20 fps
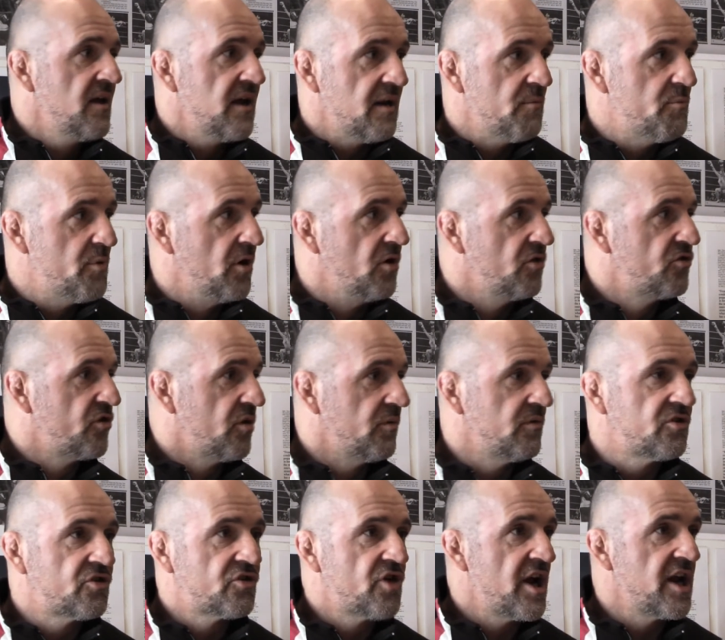He builds
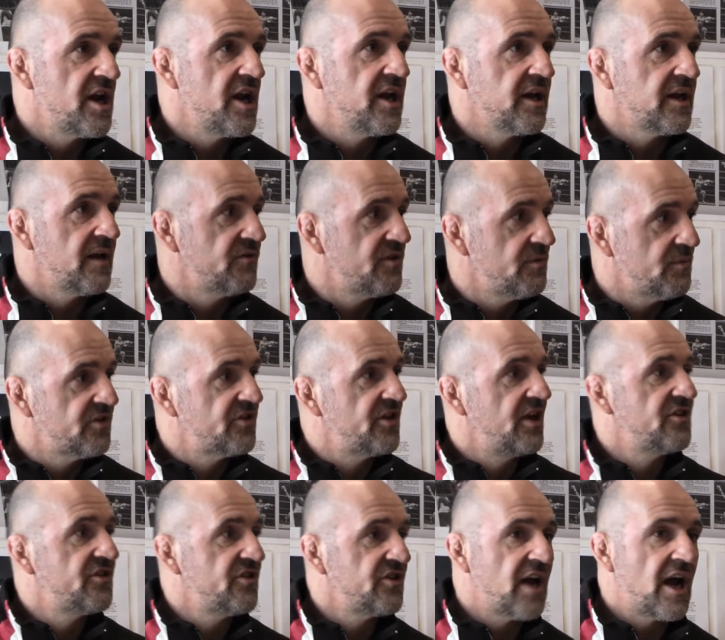up the training. It gives him a
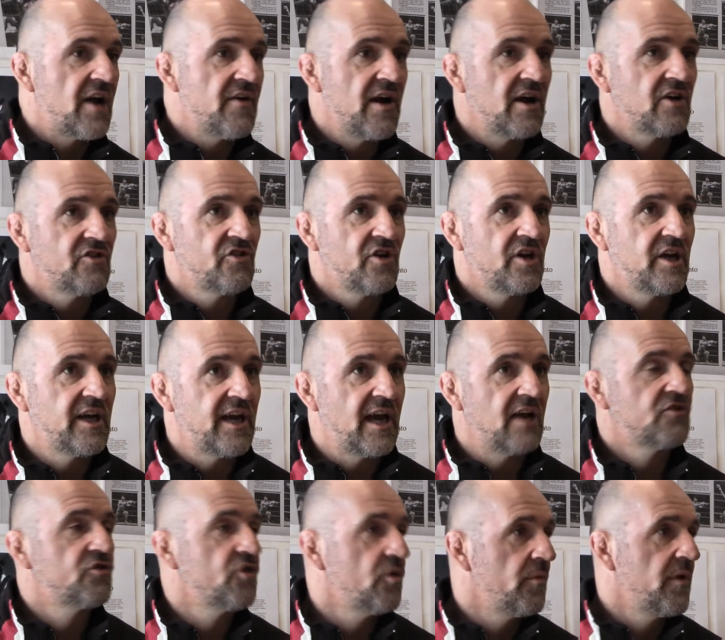sense of direction. He
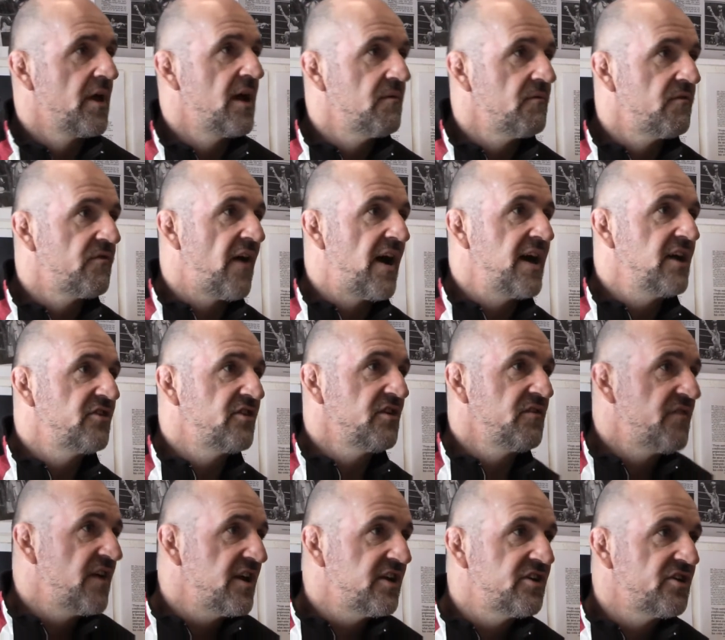gets up there and fights.
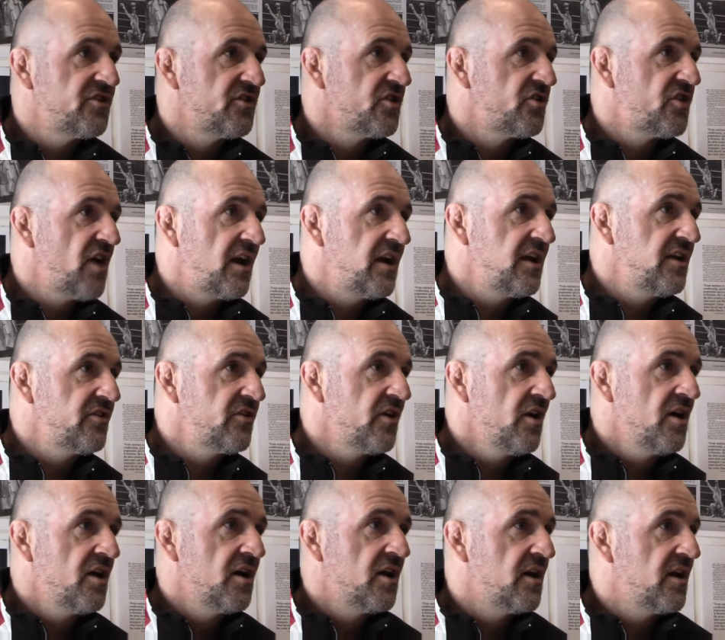He faces the challenge,
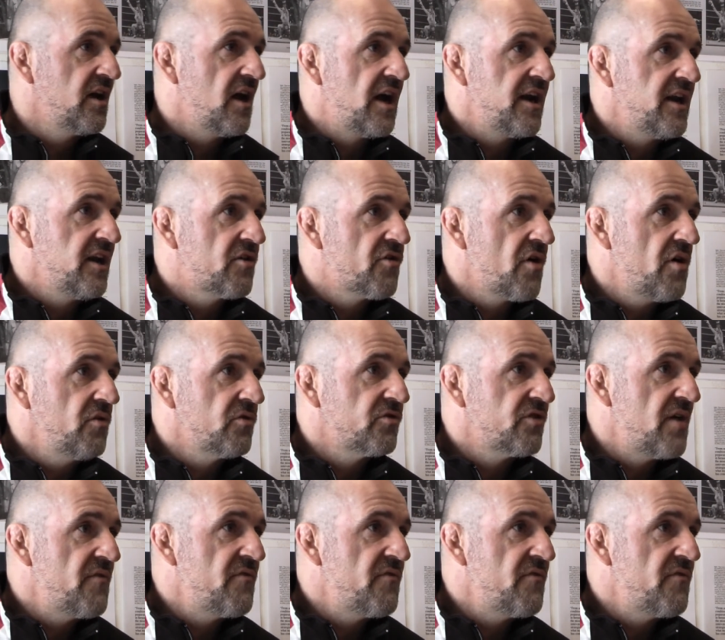and, and he grows.